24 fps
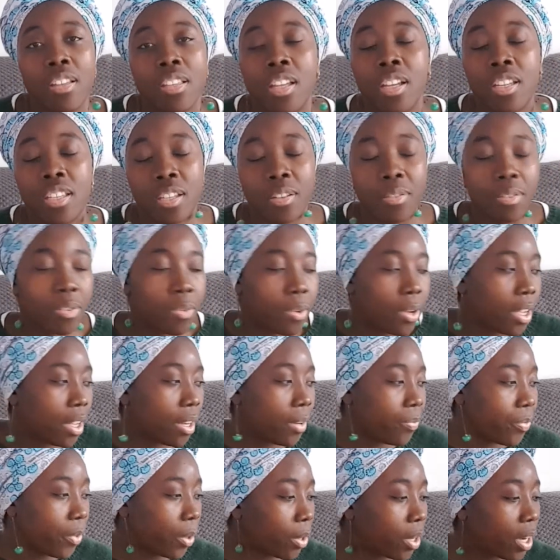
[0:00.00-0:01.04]

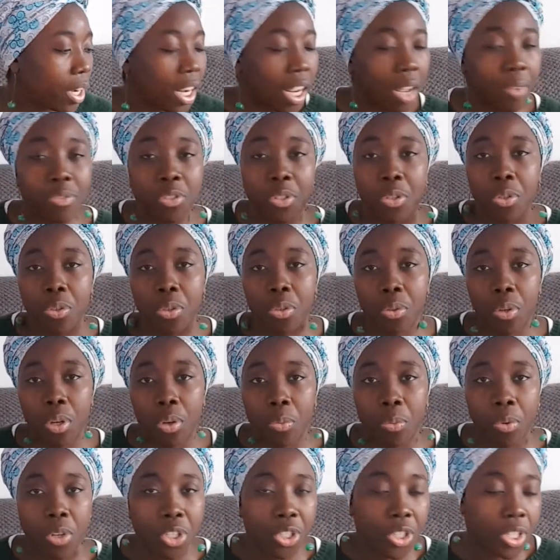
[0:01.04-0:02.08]
well, I'm gonna have to
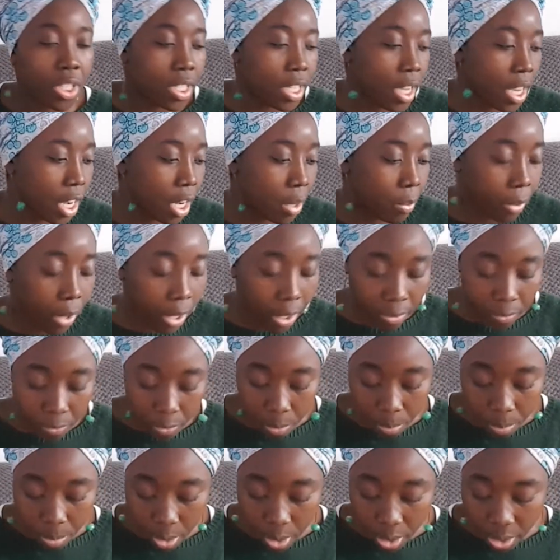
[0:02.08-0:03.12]
wash it anyway for
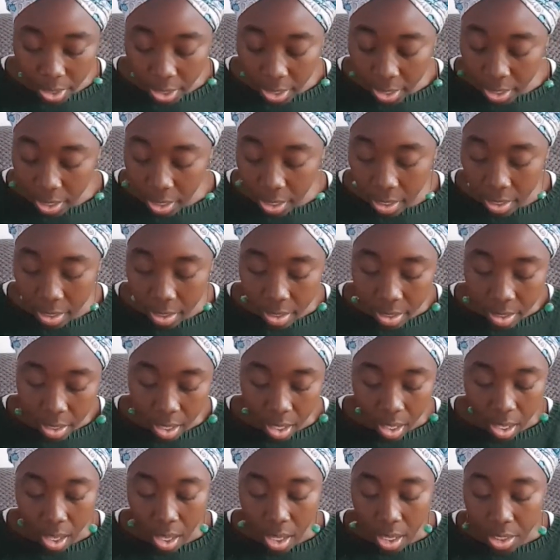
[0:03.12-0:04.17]
blocking.
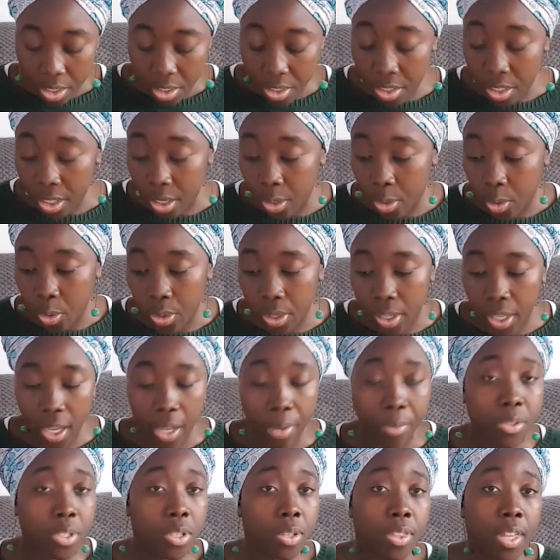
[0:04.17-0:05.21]
So yeah,
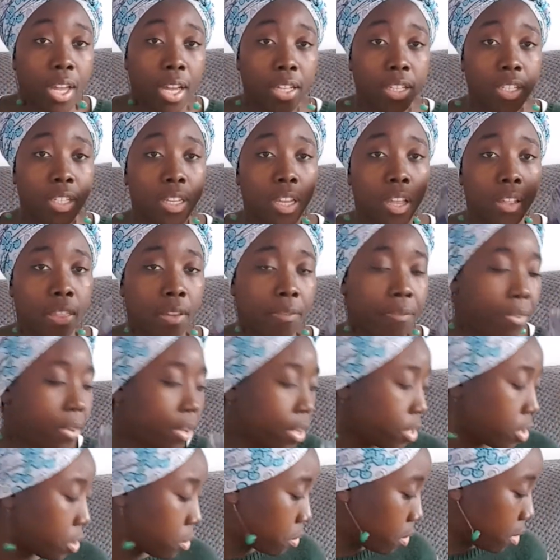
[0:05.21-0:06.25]
so that's the
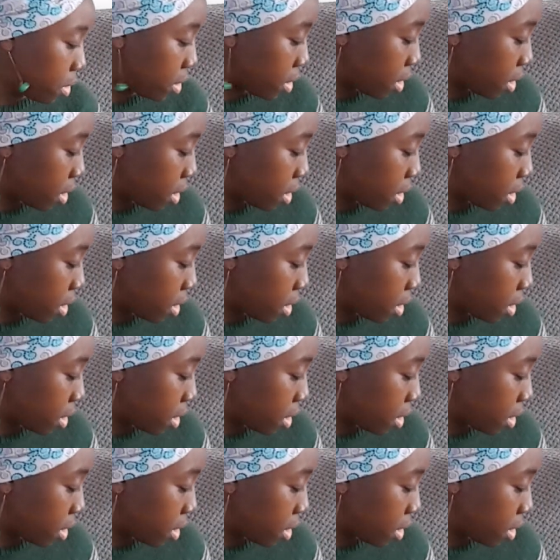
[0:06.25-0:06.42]
first one